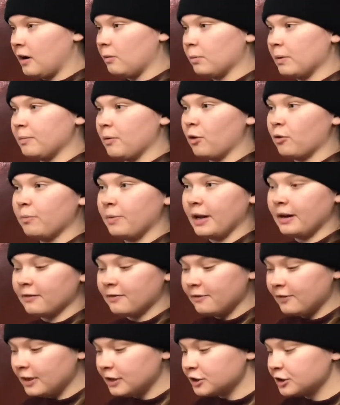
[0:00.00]
We both paint
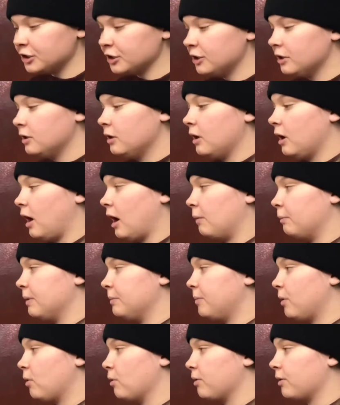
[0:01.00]
fish, we
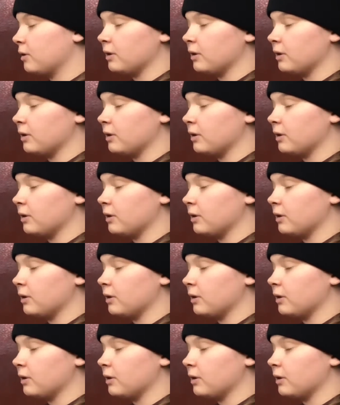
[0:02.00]
both